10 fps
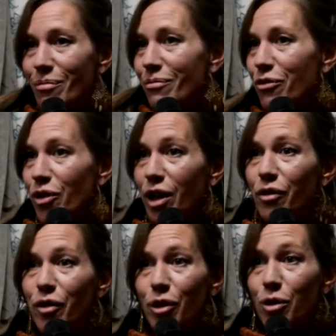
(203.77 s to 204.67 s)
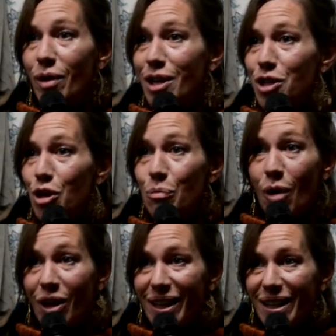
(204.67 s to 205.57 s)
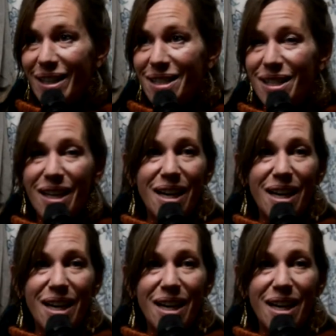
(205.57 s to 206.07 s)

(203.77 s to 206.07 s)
free food rescue market